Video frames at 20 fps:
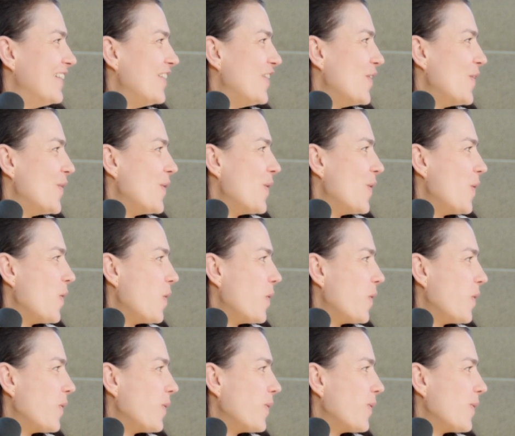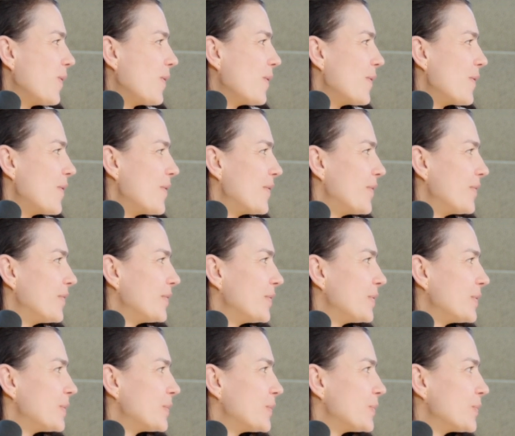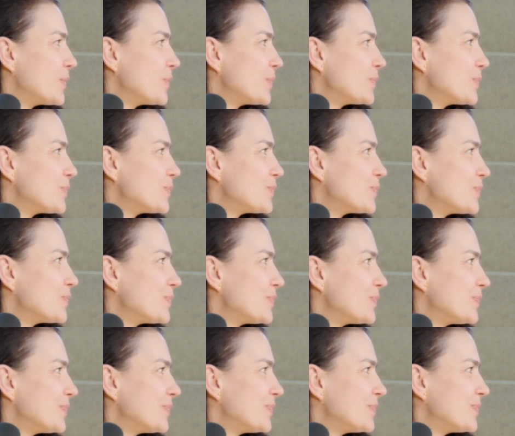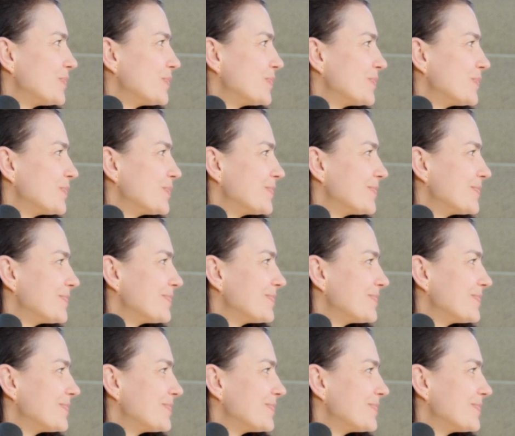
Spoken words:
The person shown says nothing.